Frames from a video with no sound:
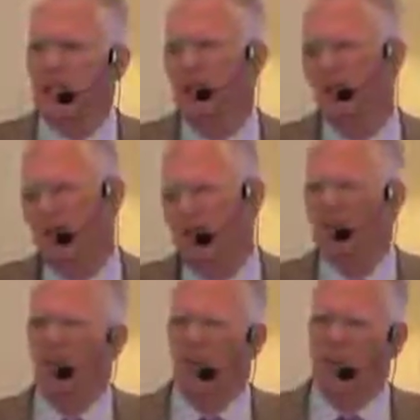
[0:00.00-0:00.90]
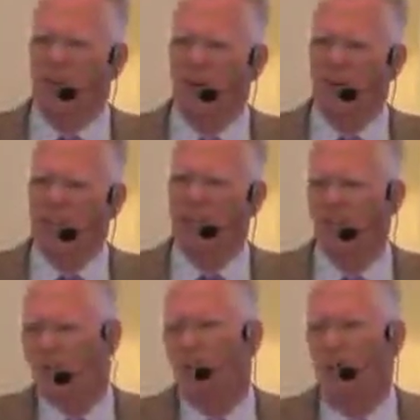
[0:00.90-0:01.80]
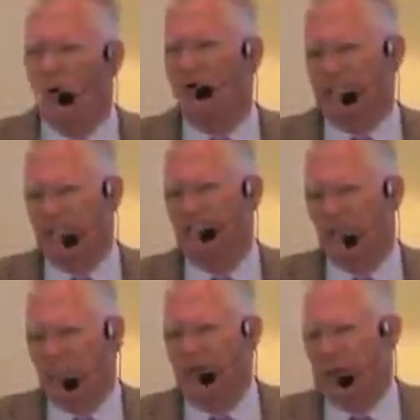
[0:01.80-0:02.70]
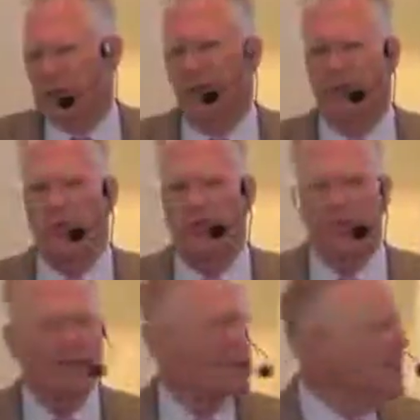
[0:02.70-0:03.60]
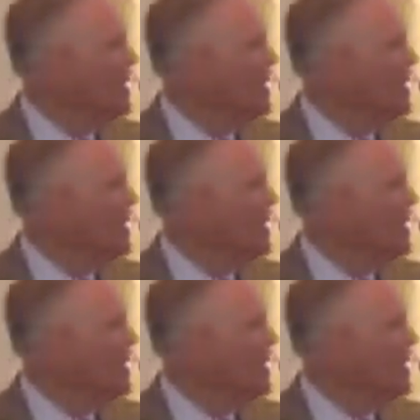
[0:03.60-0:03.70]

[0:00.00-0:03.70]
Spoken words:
It could be observe, interview or test, depending on how you look at it.